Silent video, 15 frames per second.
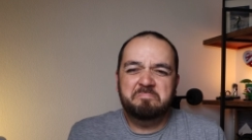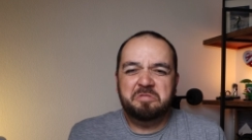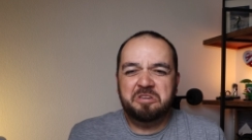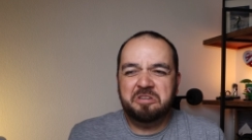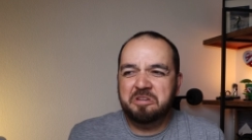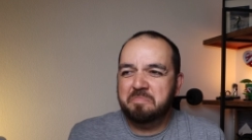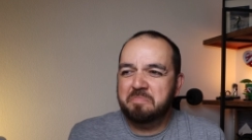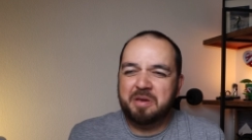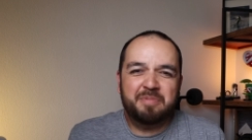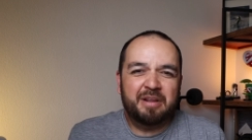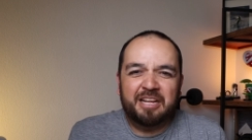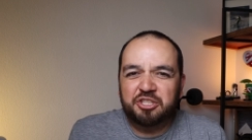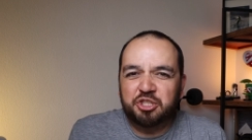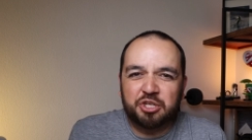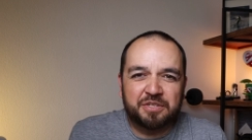maybe
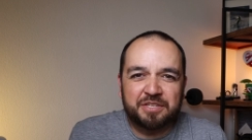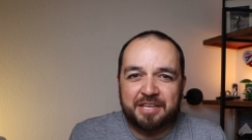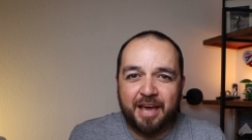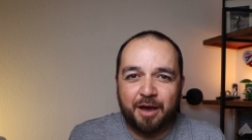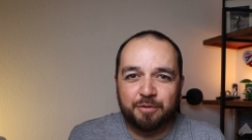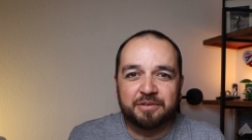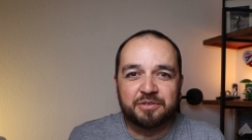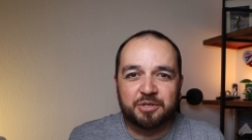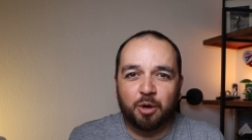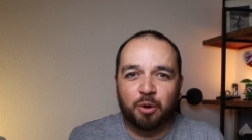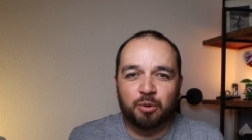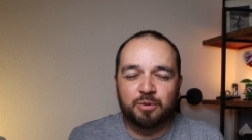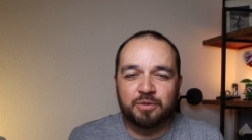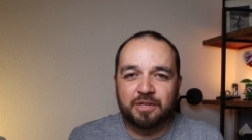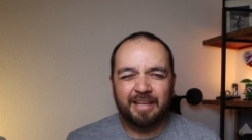let's just see how this
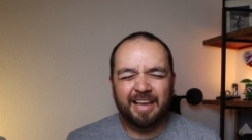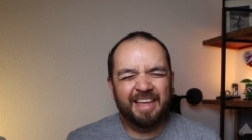goes.